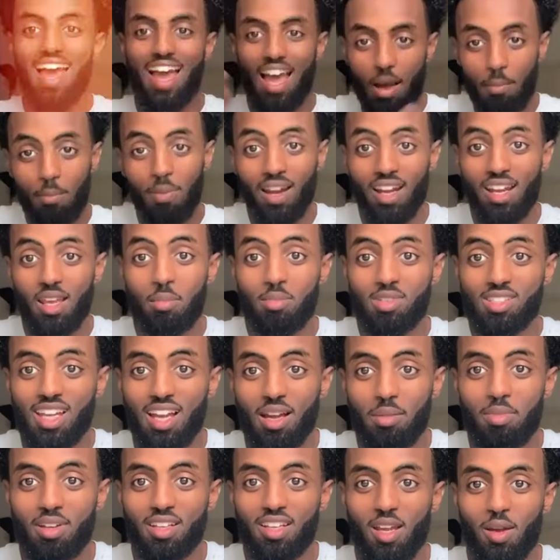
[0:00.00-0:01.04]
And my name is
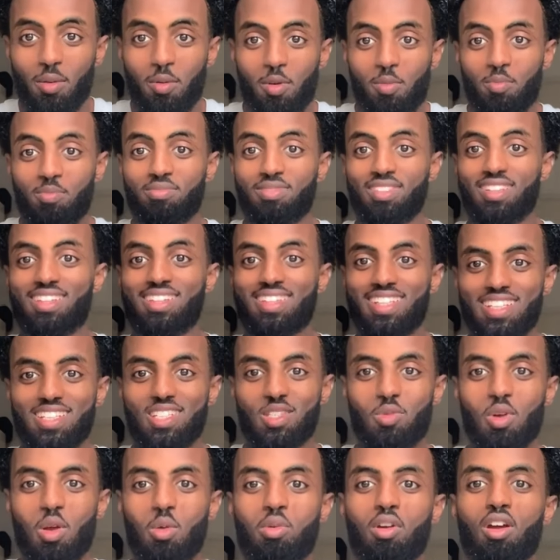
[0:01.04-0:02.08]
Ahmed Aram. This is
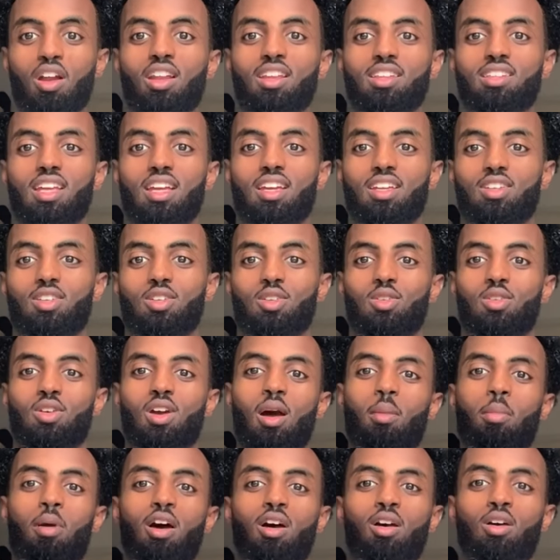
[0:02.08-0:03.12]
where we're going to tell you
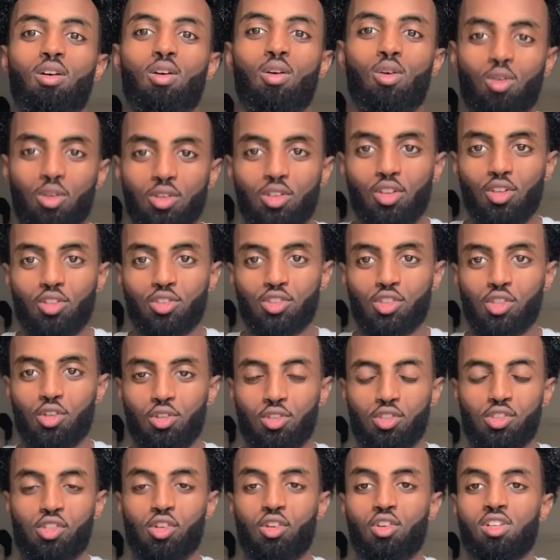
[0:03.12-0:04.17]
about all the untold
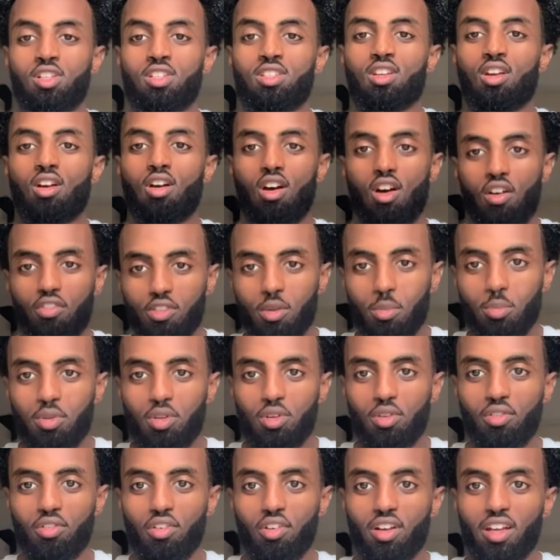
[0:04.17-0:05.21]
stories of the
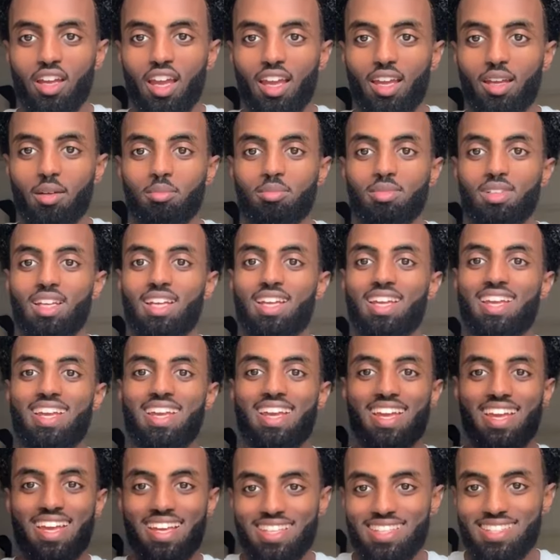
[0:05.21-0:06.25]
beautiful game
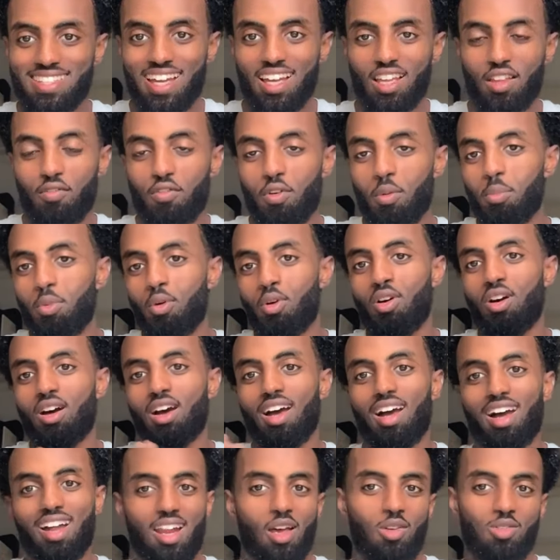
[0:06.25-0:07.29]
inside the football
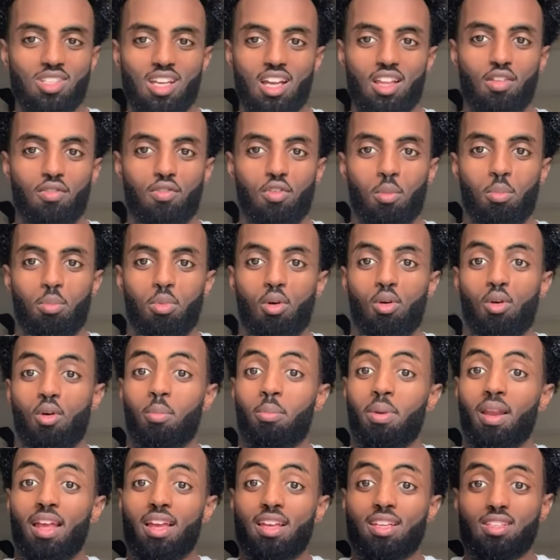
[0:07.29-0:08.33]
and outside the football
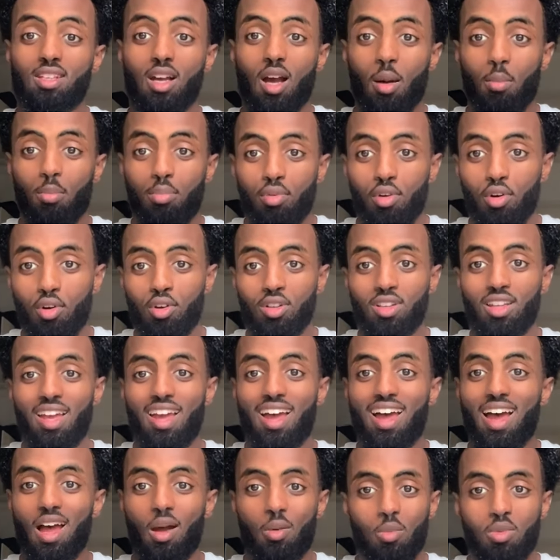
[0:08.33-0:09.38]
plays abroad
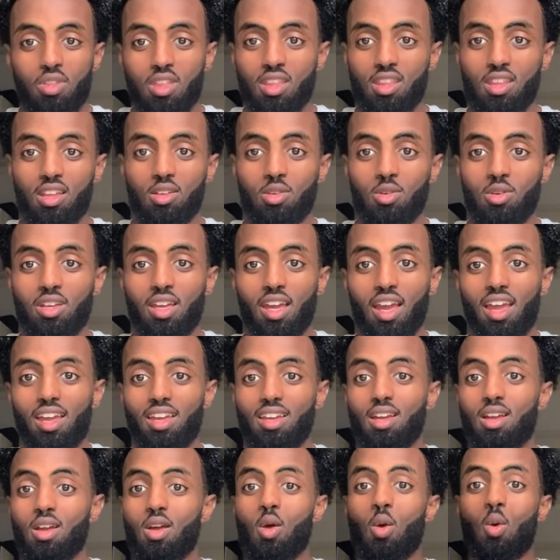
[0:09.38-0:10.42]
and within the
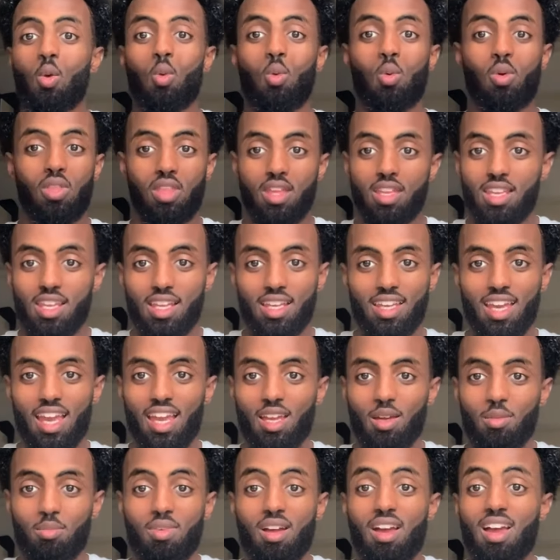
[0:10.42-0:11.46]
UK, within the
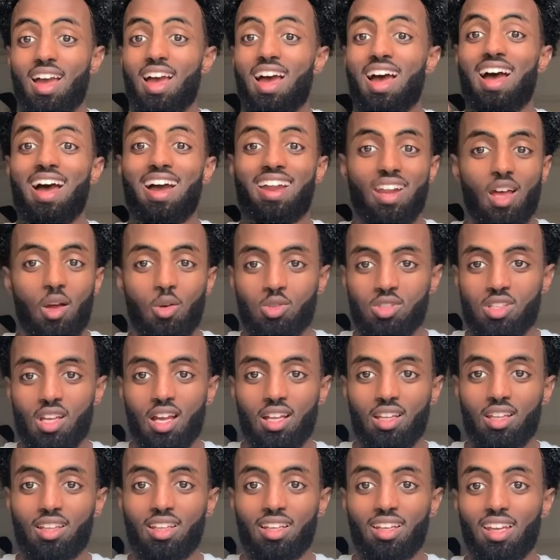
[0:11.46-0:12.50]
game and
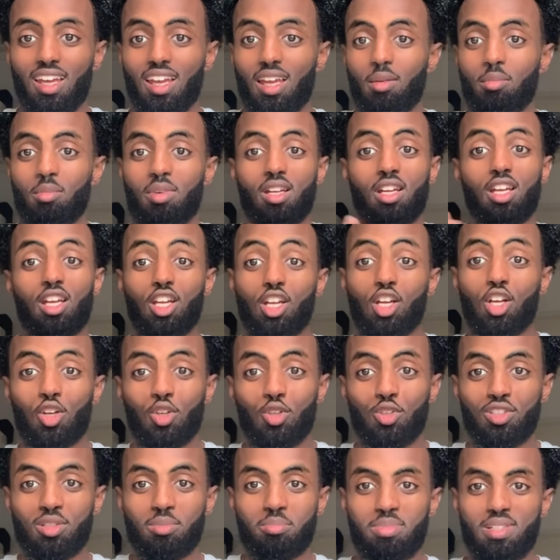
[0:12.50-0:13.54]
outside the game, including